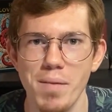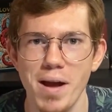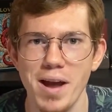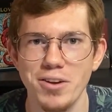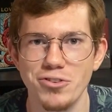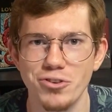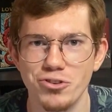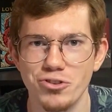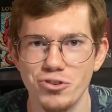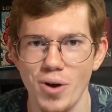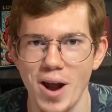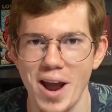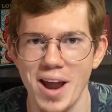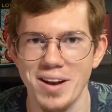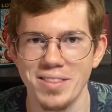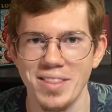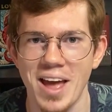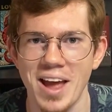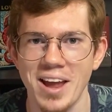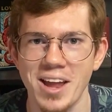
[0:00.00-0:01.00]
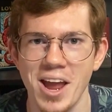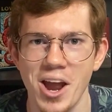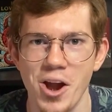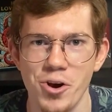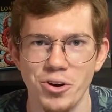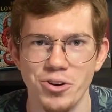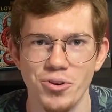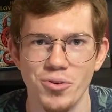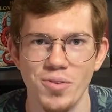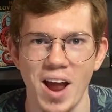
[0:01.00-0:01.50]
major trend that
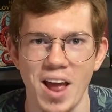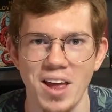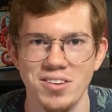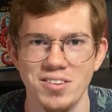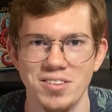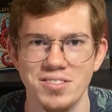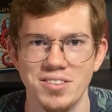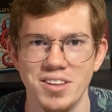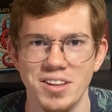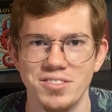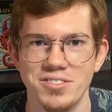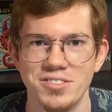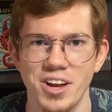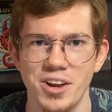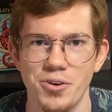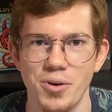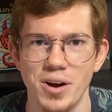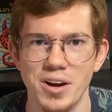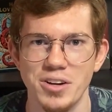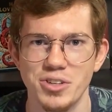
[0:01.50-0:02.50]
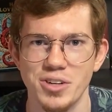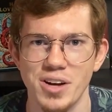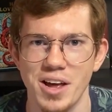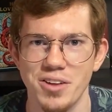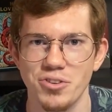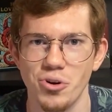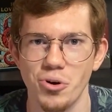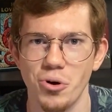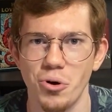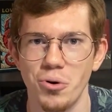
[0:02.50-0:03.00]
characterizes this generation
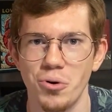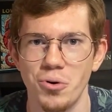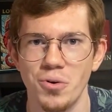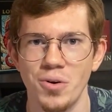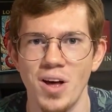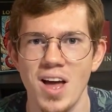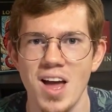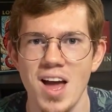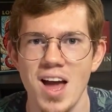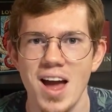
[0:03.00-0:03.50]
as a whole,